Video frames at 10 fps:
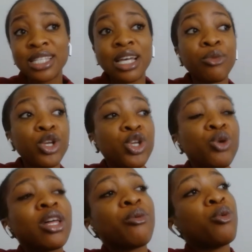and we knew
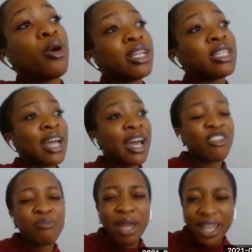that we wanted to kind
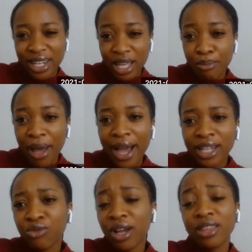of make an
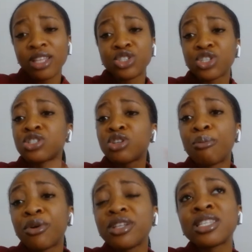impact rather than just
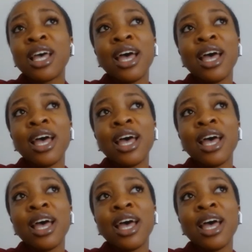numbers.